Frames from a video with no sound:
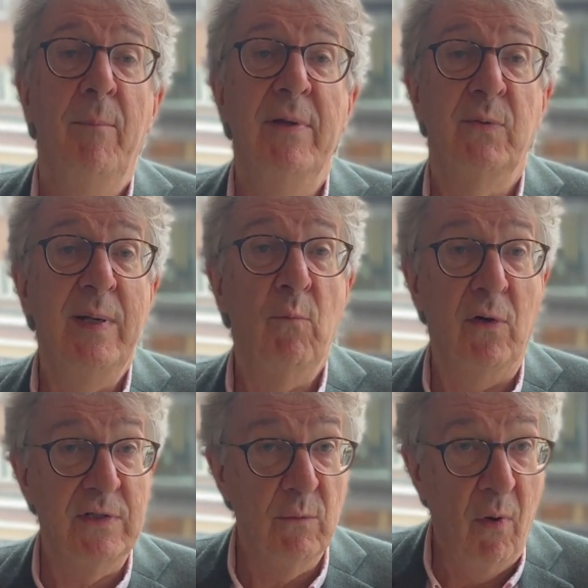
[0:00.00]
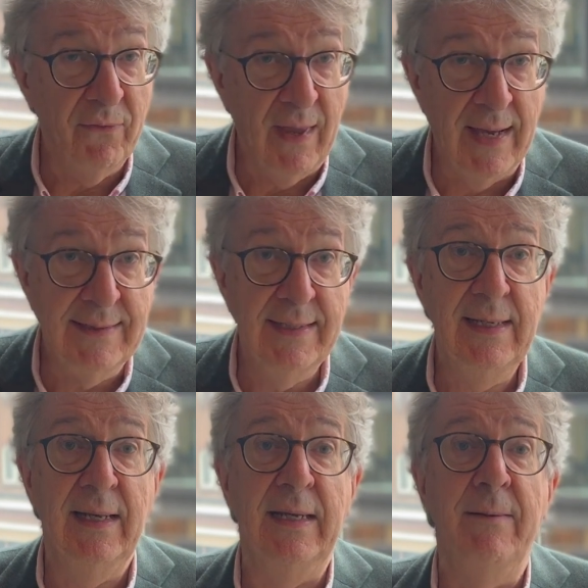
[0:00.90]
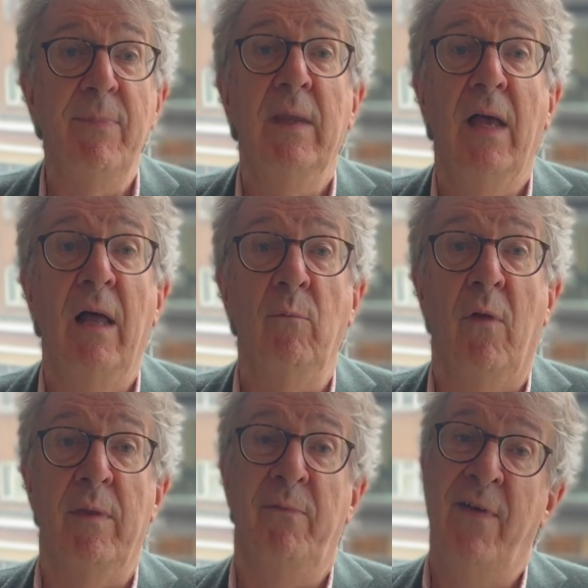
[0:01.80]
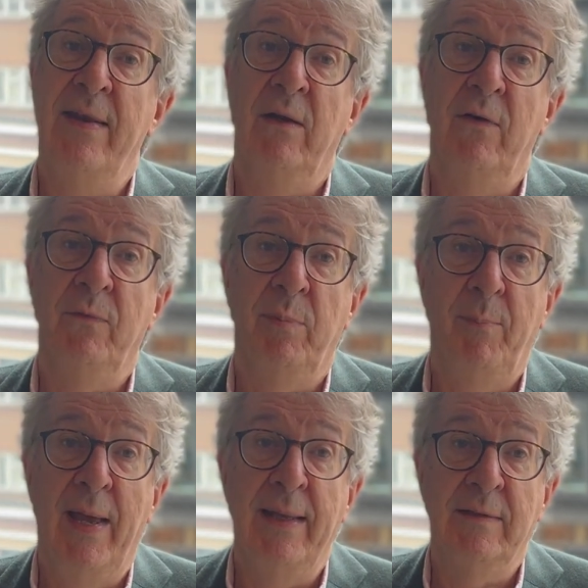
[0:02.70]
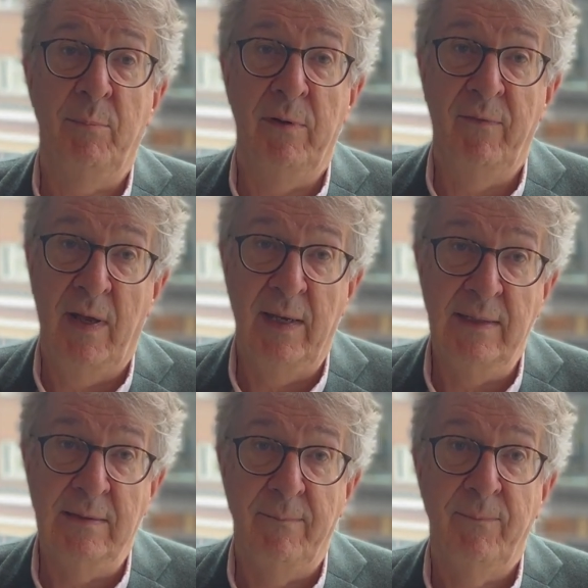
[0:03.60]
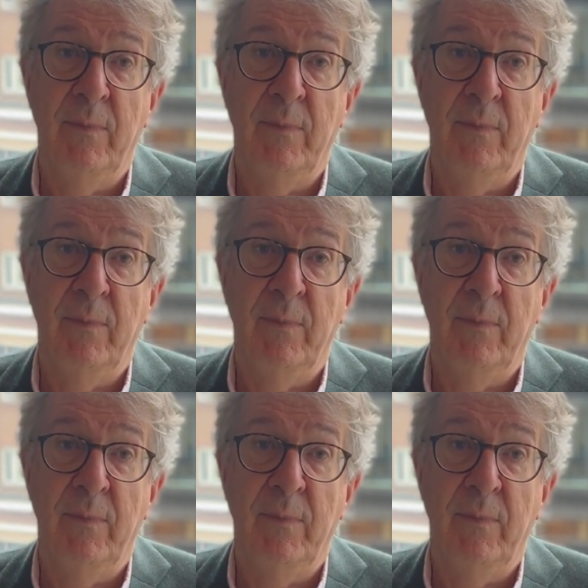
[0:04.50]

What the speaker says: between what you want ideally and what the vendor is prepared to provide.